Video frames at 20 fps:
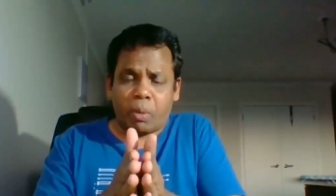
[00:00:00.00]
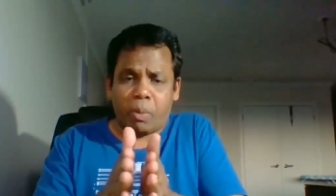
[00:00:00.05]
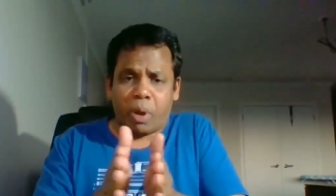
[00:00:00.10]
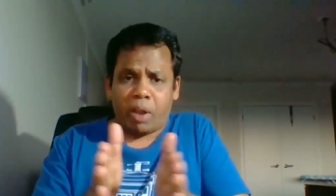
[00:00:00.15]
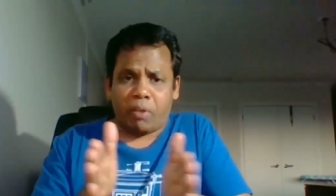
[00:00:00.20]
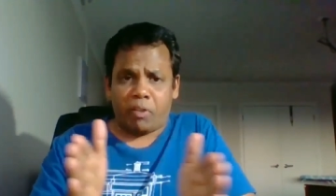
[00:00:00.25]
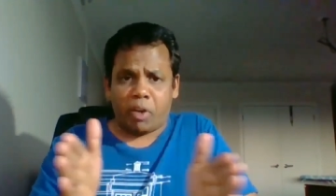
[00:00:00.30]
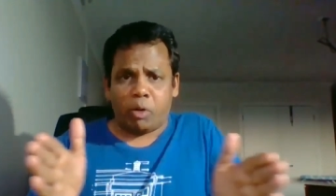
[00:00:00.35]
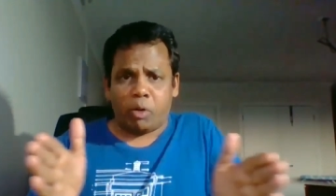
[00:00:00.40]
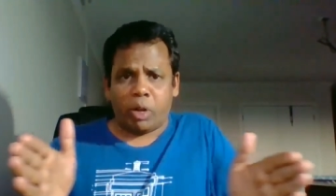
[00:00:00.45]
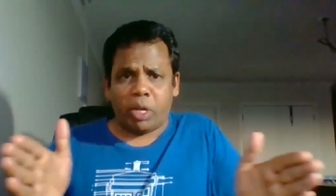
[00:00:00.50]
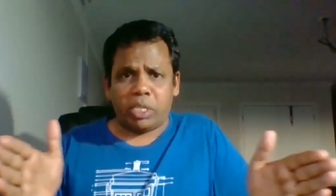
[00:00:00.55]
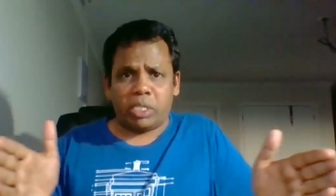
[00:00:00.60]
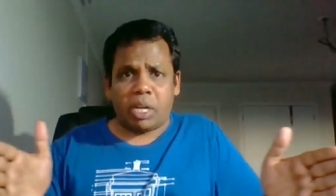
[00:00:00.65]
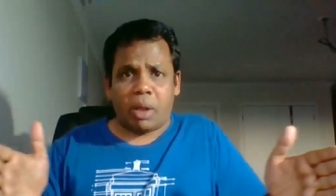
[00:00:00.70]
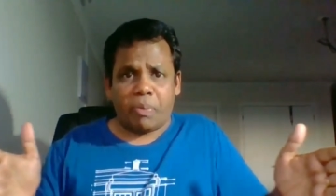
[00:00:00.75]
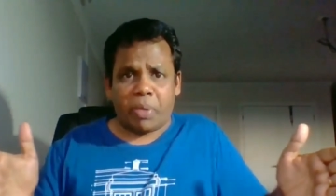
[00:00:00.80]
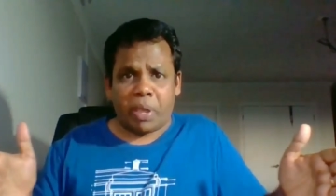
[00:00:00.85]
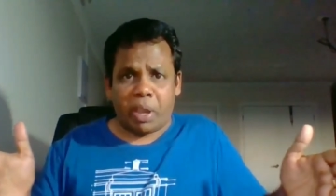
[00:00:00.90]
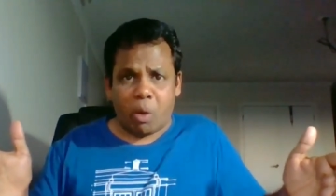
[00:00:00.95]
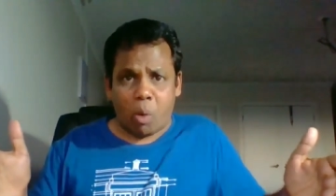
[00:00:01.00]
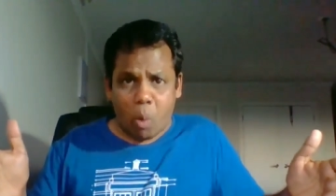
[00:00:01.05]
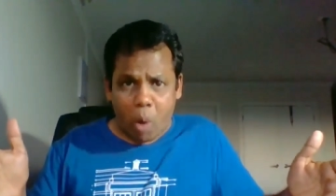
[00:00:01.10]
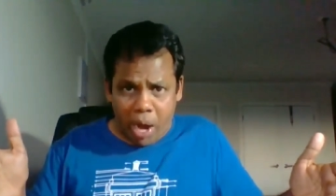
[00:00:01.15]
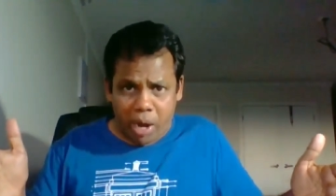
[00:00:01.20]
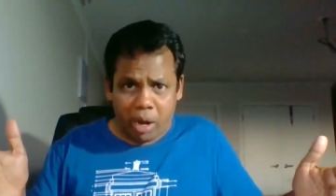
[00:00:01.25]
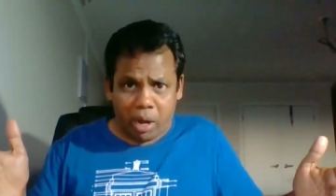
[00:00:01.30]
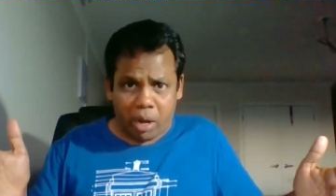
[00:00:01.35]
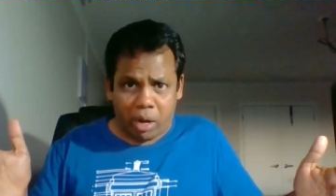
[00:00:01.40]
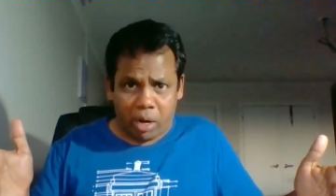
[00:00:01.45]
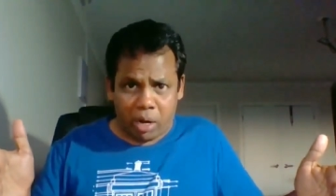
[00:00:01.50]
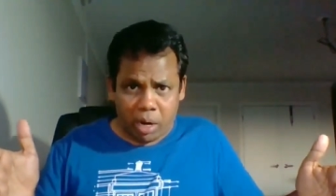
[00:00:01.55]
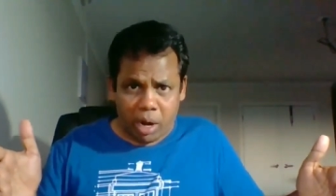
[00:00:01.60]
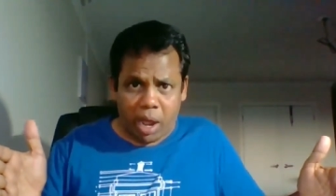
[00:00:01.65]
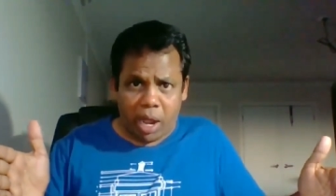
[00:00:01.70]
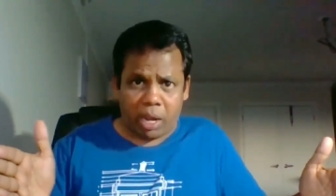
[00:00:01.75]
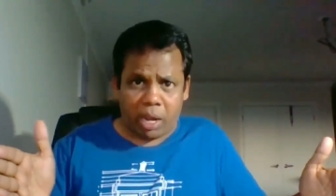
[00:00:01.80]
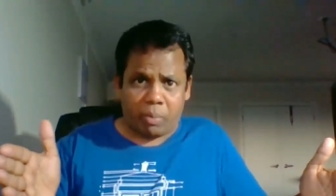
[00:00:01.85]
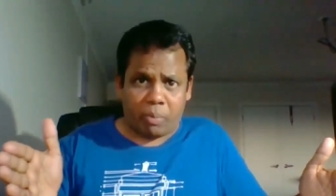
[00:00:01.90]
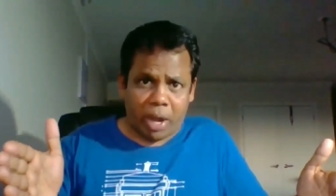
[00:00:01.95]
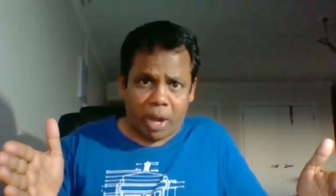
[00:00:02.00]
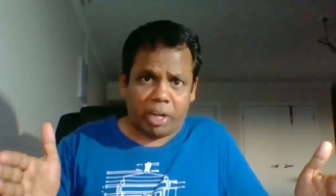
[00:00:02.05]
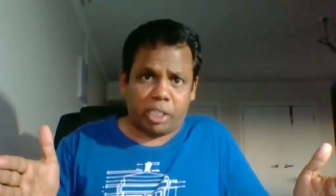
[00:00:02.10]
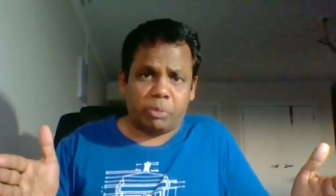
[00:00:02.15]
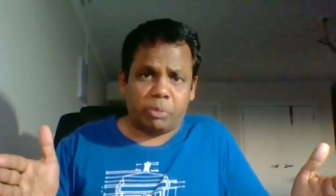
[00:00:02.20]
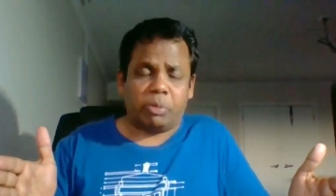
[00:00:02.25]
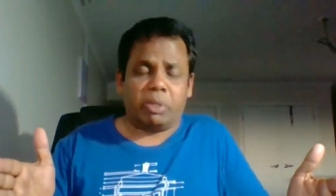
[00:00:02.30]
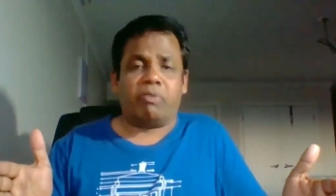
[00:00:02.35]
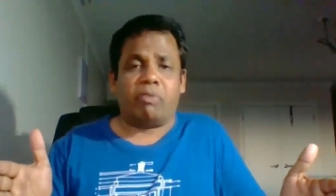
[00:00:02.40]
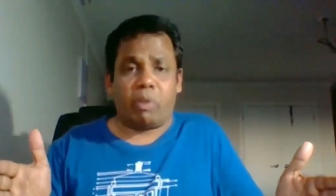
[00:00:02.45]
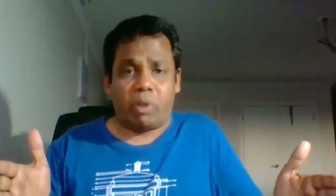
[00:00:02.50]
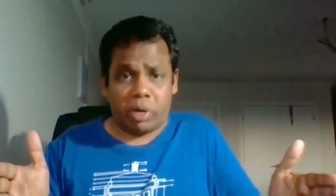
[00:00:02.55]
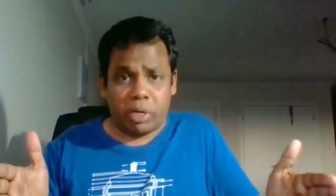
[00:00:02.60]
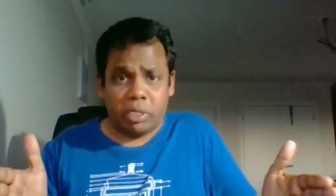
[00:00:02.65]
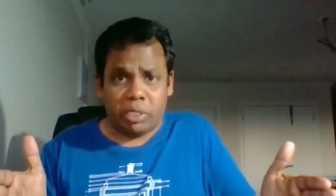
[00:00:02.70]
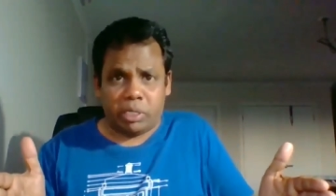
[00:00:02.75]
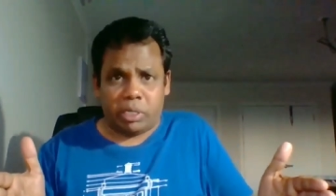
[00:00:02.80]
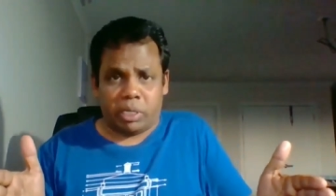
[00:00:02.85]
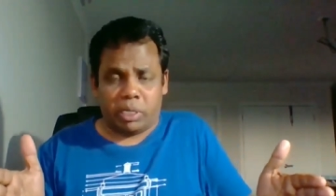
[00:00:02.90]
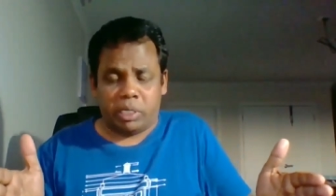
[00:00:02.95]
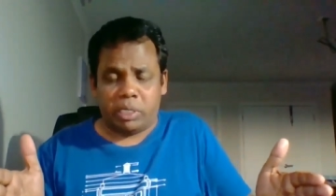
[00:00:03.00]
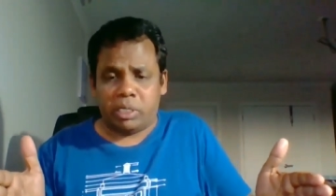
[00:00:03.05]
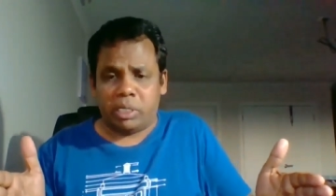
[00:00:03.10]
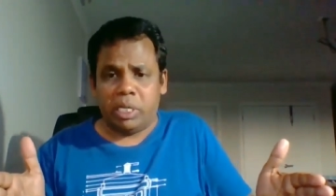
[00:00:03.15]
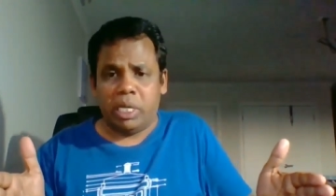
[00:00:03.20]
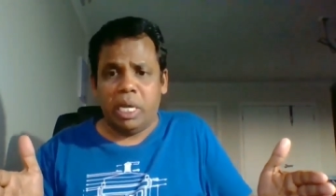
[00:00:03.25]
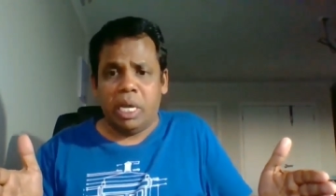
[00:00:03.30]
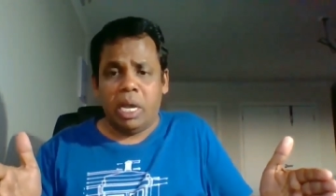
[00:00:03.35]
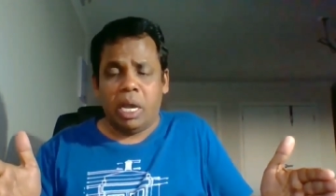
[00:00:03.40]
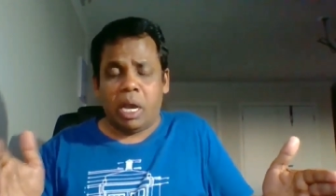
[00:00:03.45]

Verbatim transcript: but if you're doing something wider like management for instance